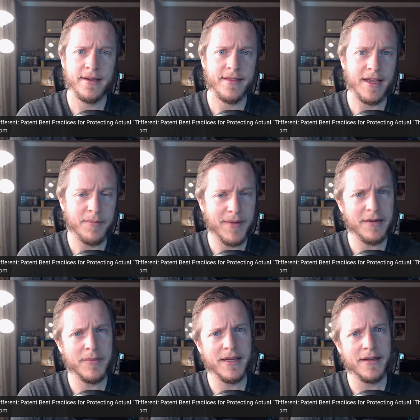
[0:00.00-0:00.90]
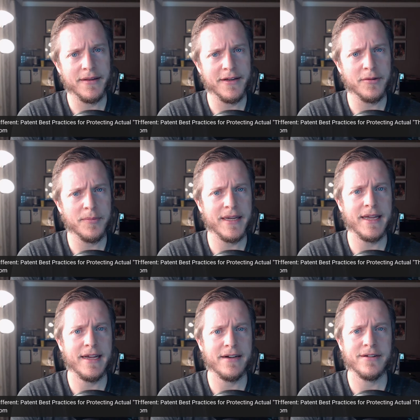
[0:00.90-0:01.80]
that might be a little
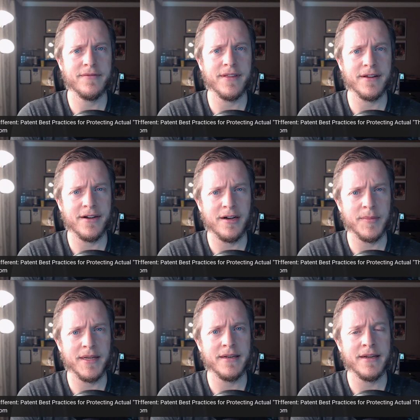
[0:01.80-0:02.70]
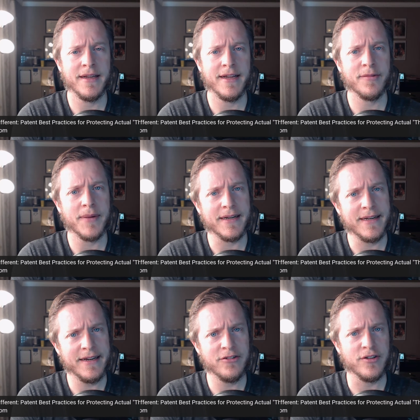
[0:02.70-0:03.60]
bit out of the common
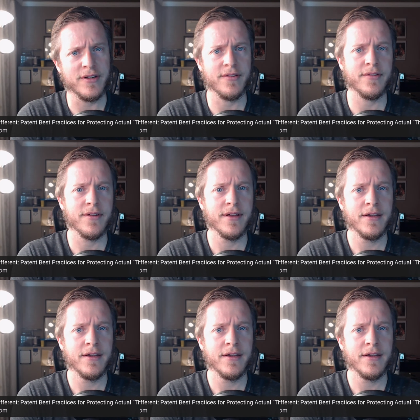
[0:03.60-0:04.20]
expectations